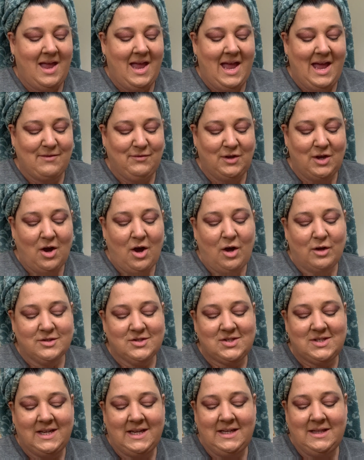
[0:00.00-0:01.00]
Have y'all
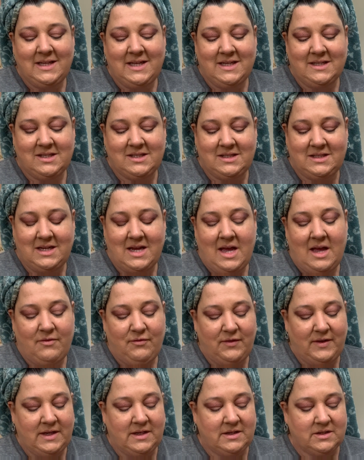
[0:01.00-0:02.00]
seen this
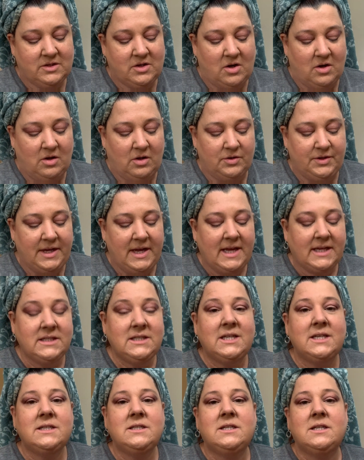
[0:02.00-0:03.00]
stuff? It is called
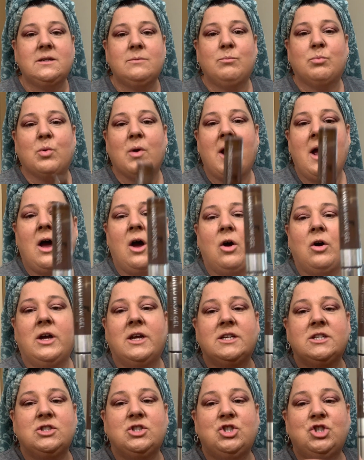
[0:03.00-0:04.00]
Tinted
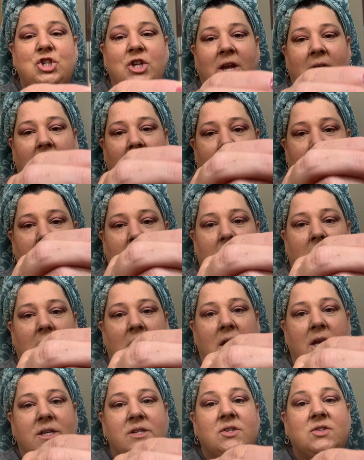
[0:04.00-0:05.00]
Brow Gel.
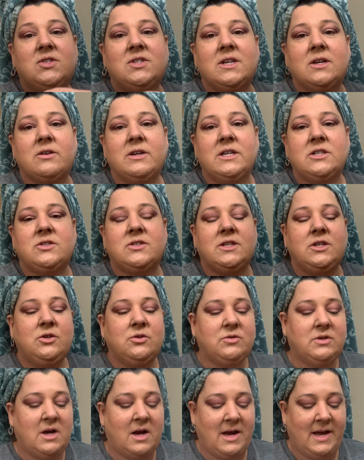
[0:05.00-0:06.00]
Seriously,
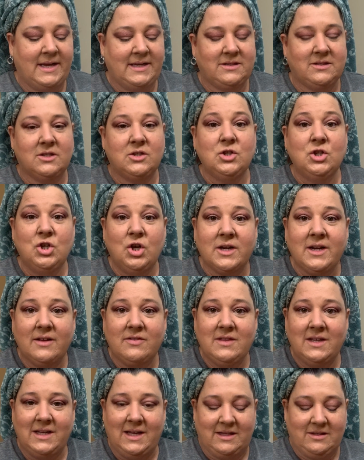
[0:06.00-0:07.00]
you guys, look
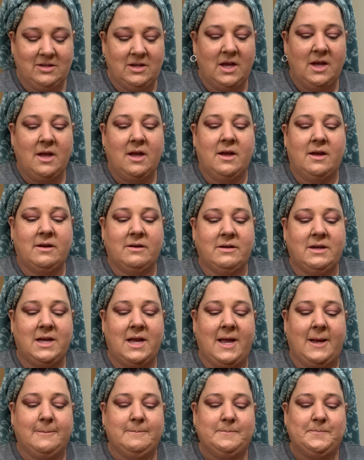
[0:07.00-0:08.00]
at this.
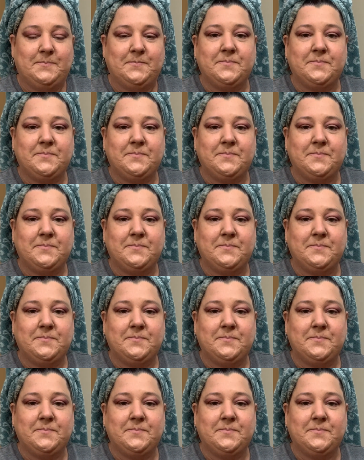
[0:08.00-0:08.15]
Okay.